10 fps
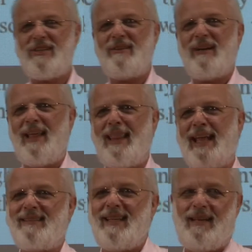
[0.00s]
you, and
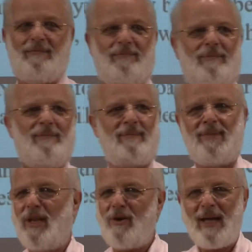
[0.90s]
that's it.
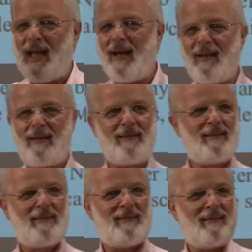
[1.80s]
No hell.
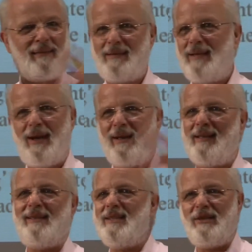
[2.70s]
No,
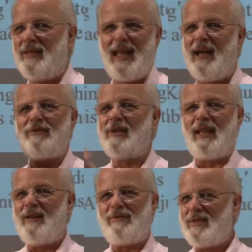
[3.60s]
the
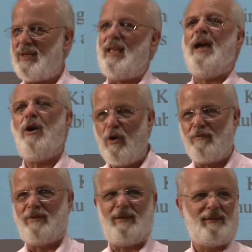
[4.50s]
afterlife is
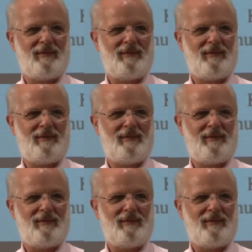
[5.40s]
over.